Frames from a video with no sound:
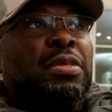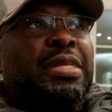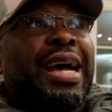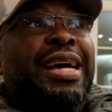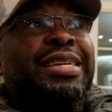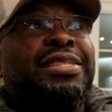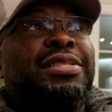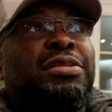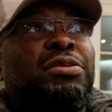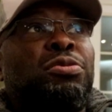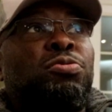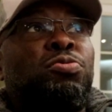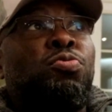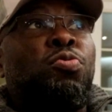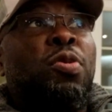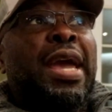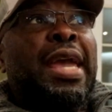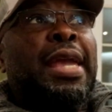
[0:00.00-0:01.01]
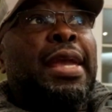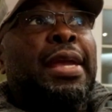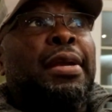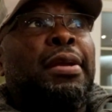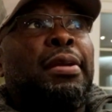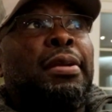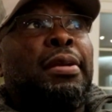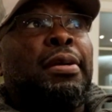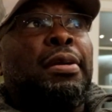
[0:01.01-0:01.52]
That's the
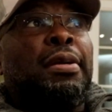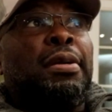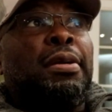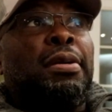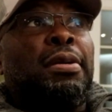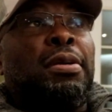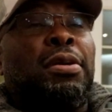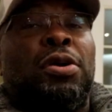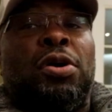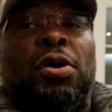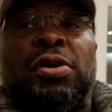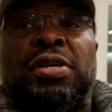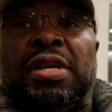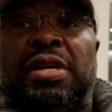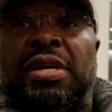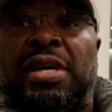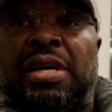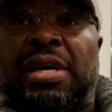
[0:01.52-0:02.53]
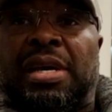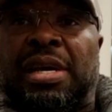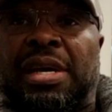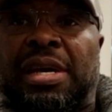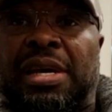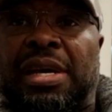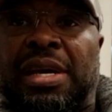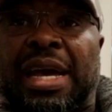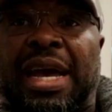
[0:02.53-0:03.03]
way God
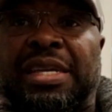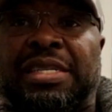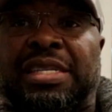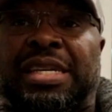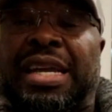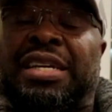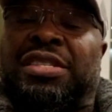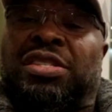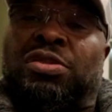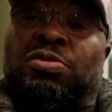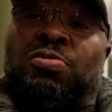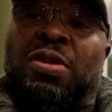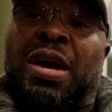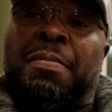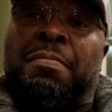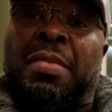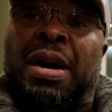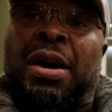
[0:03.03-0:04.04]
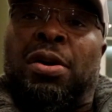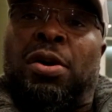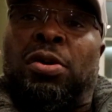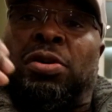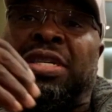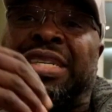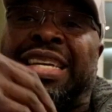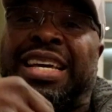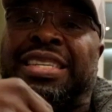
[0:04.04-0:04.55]
has it. That's the way my
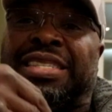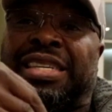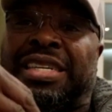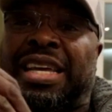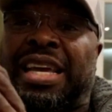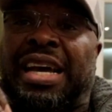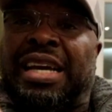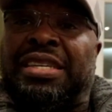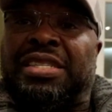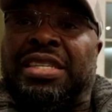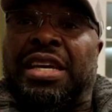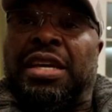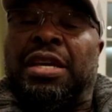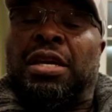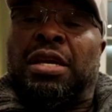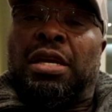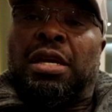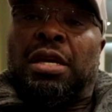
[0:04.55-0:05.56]
own destiny has it.